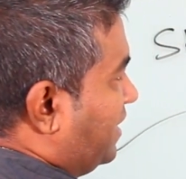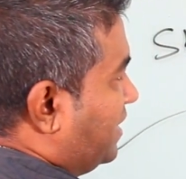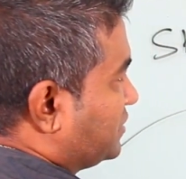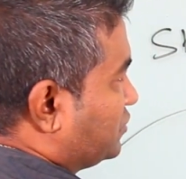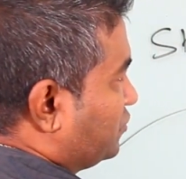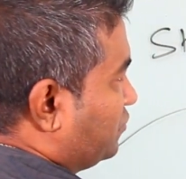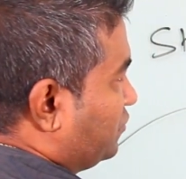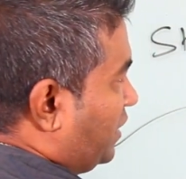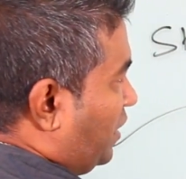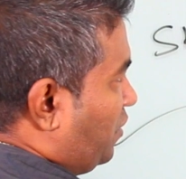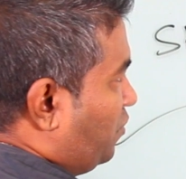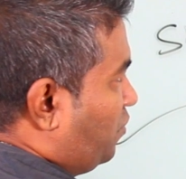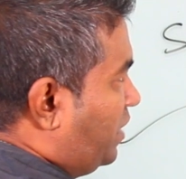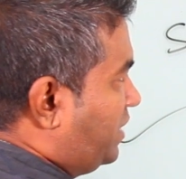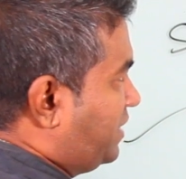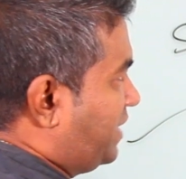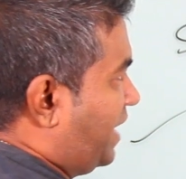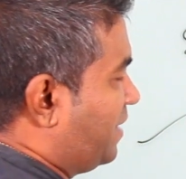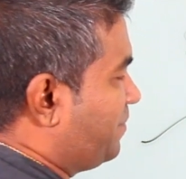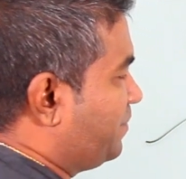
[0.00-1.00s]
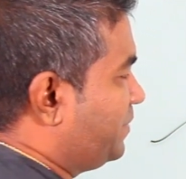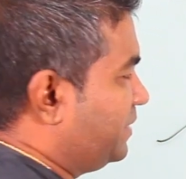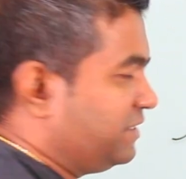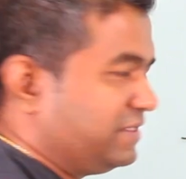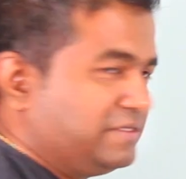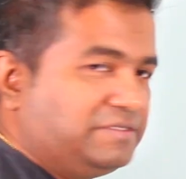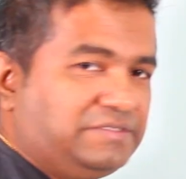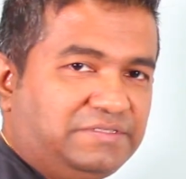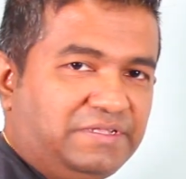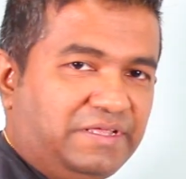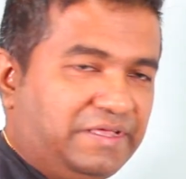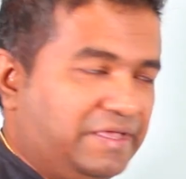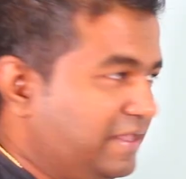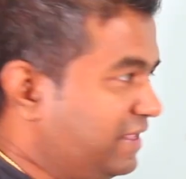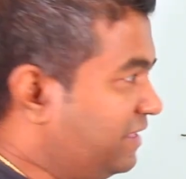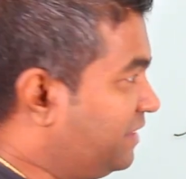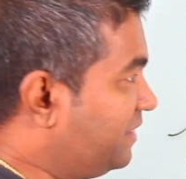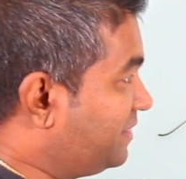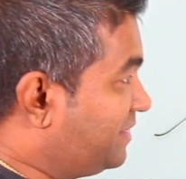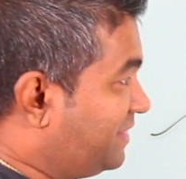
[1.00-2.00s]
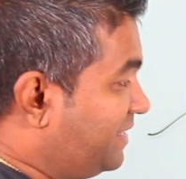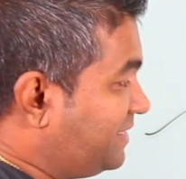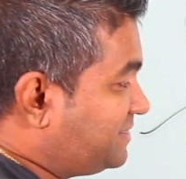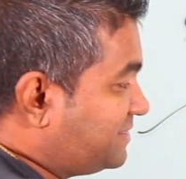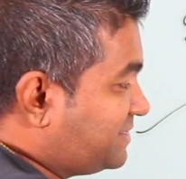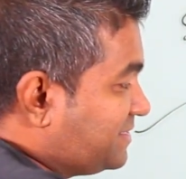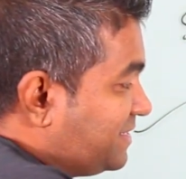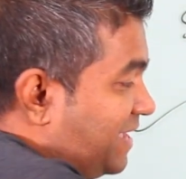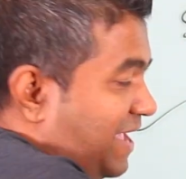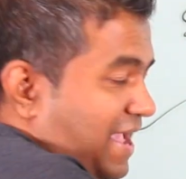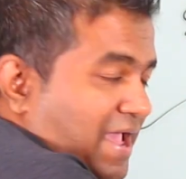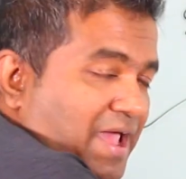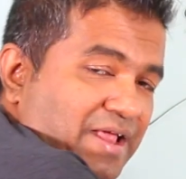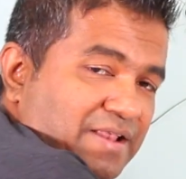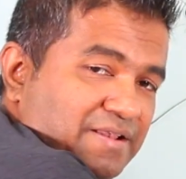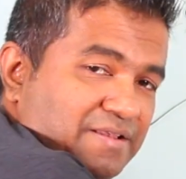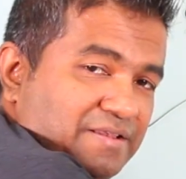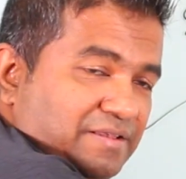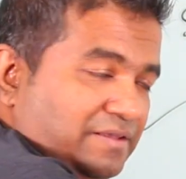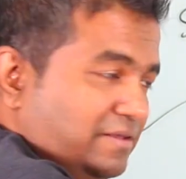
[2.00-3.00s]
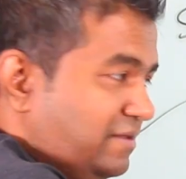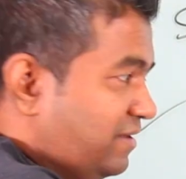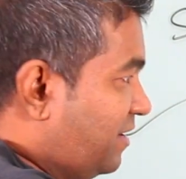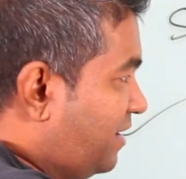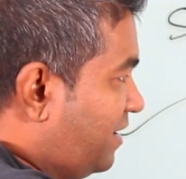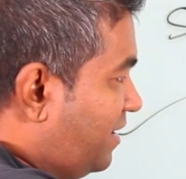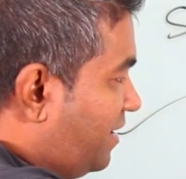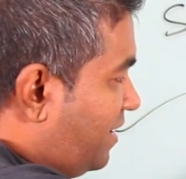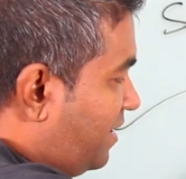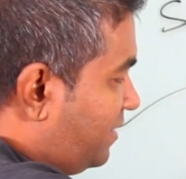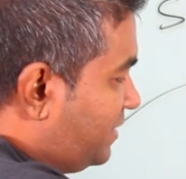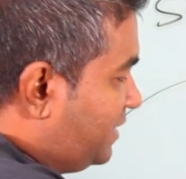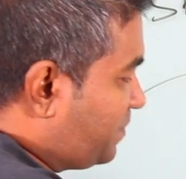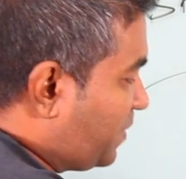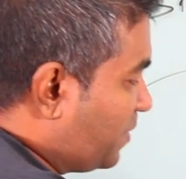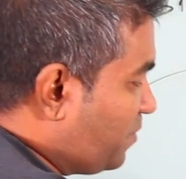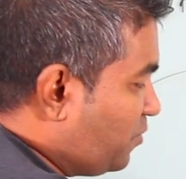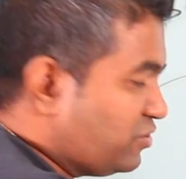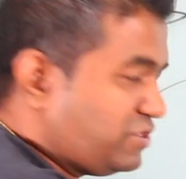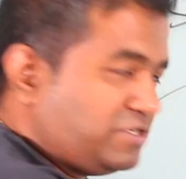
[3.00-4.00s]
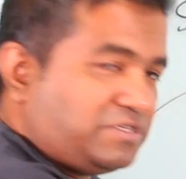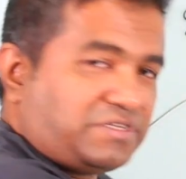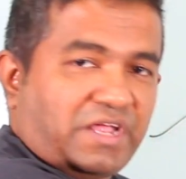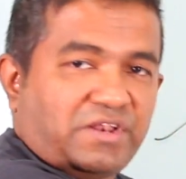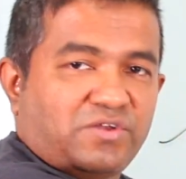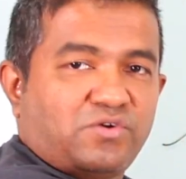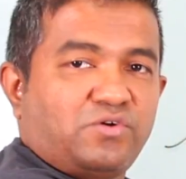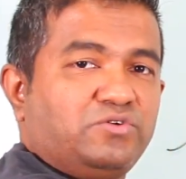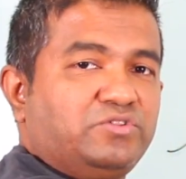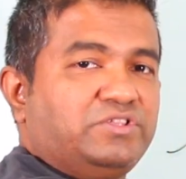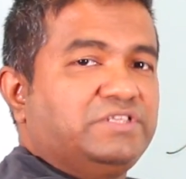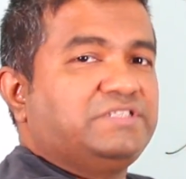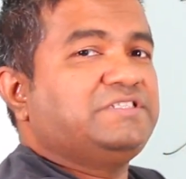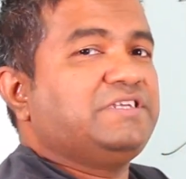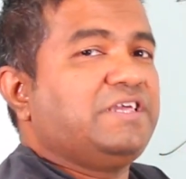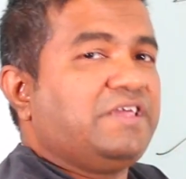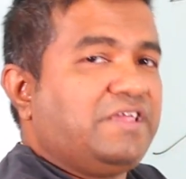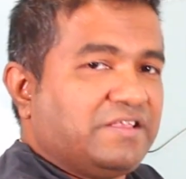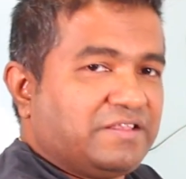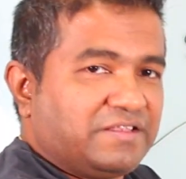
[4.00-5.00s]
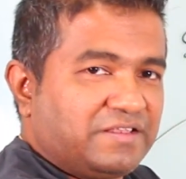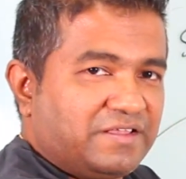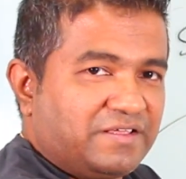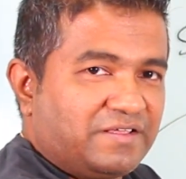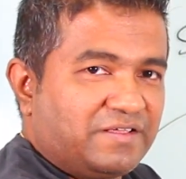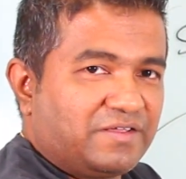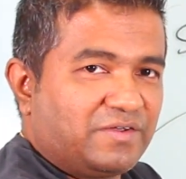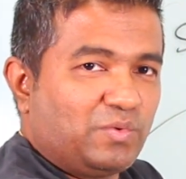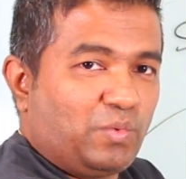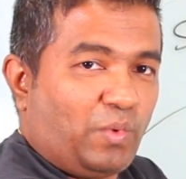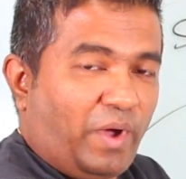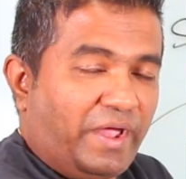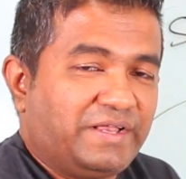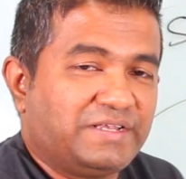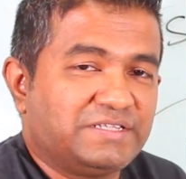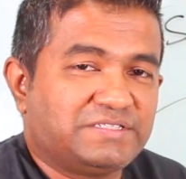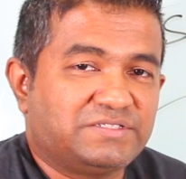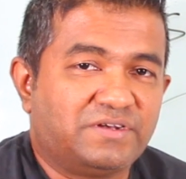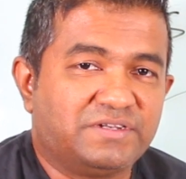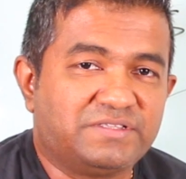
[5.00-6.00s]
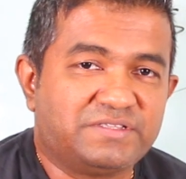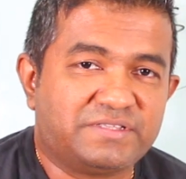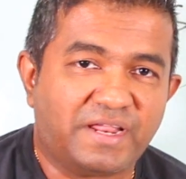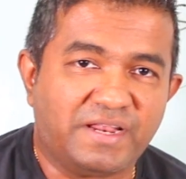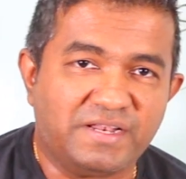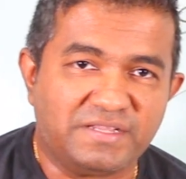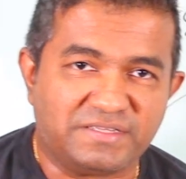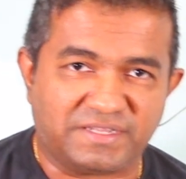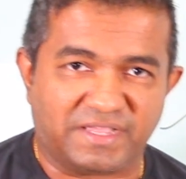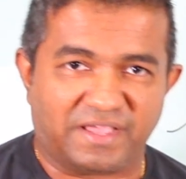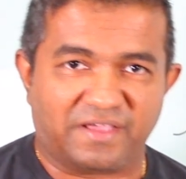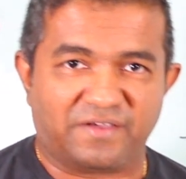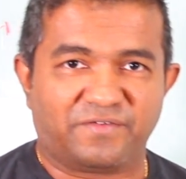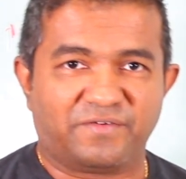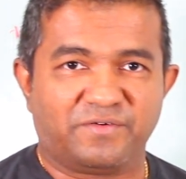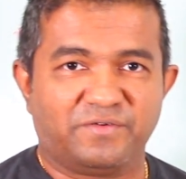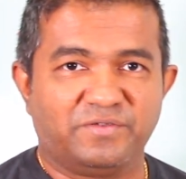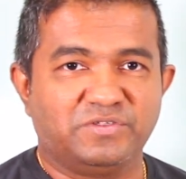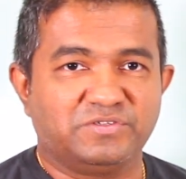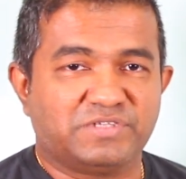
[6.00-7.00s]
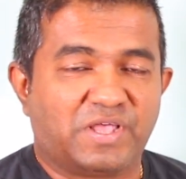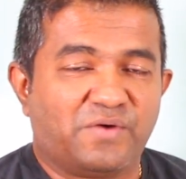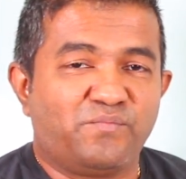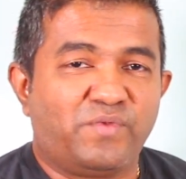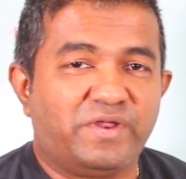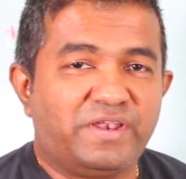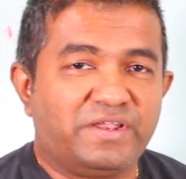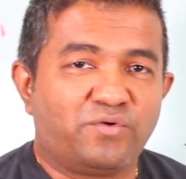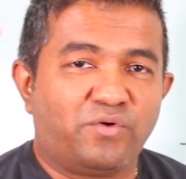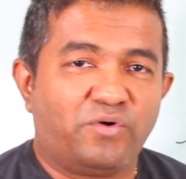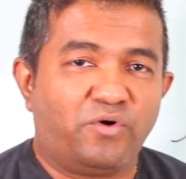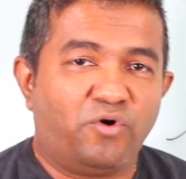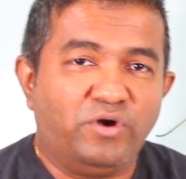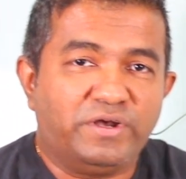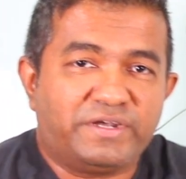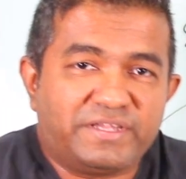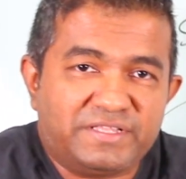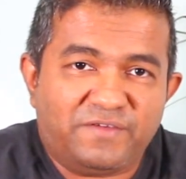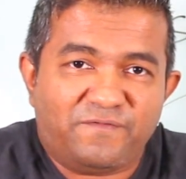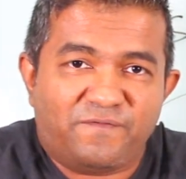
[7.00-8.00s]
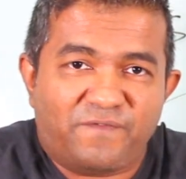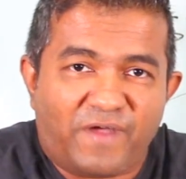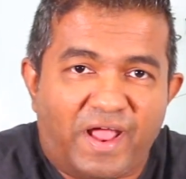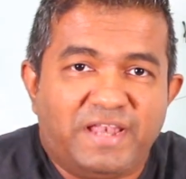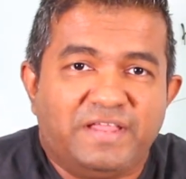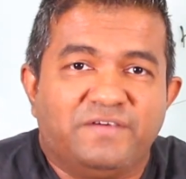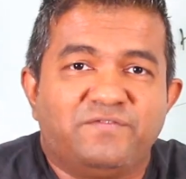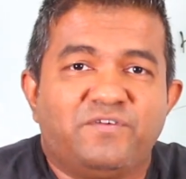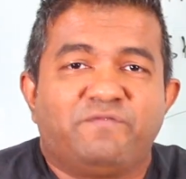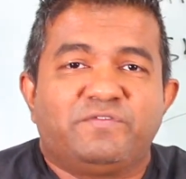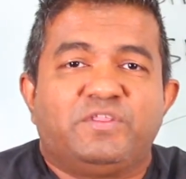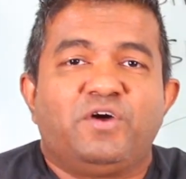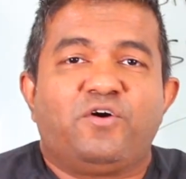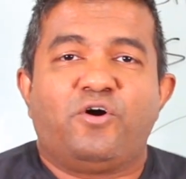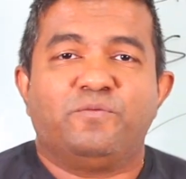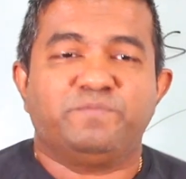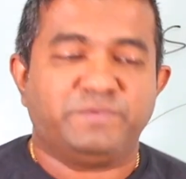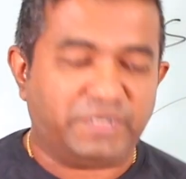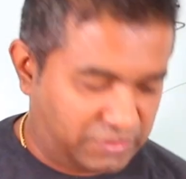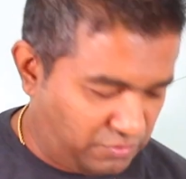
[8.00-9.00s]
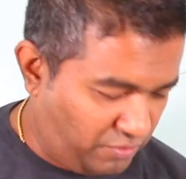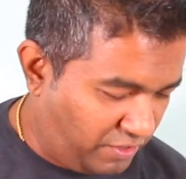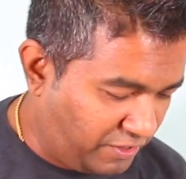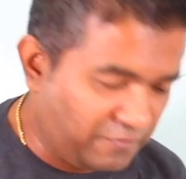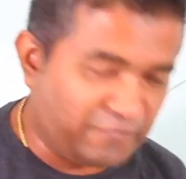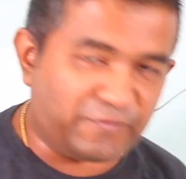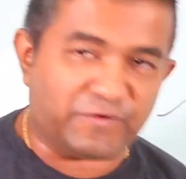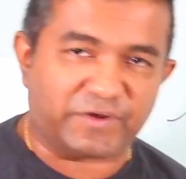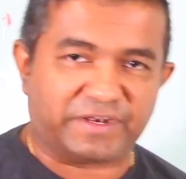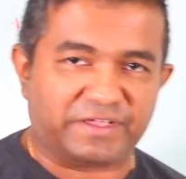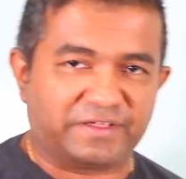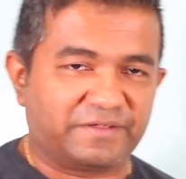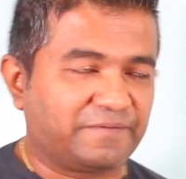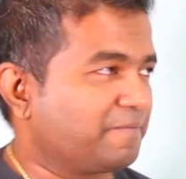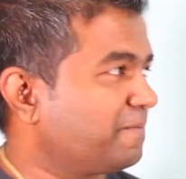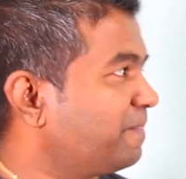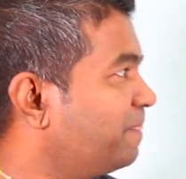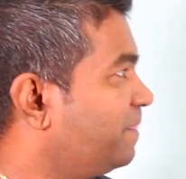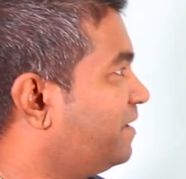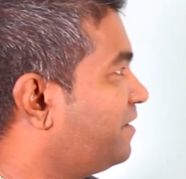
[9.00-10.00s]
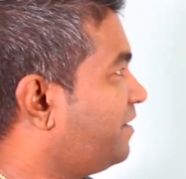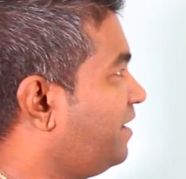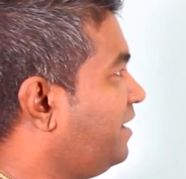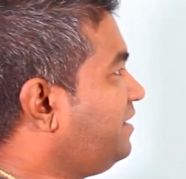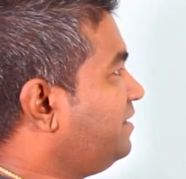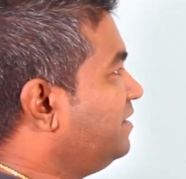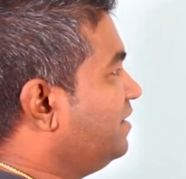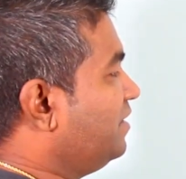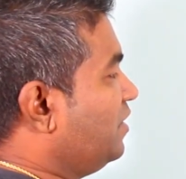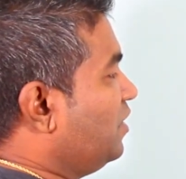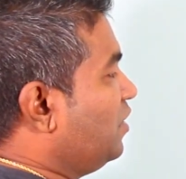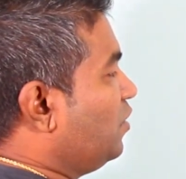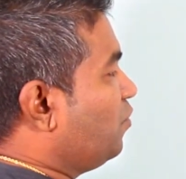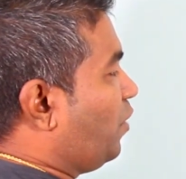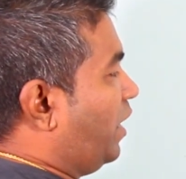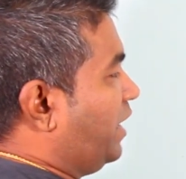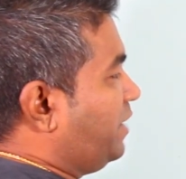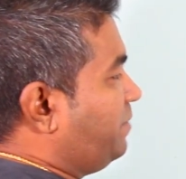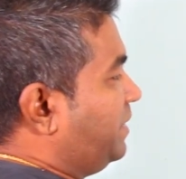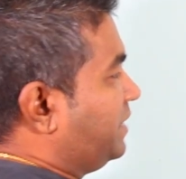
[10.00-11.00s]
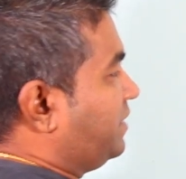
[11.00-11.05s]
So now what happened? The promotion can go to the Jane. Why it is not thread safe? Someone alter the value of the object you are referring, right? Why?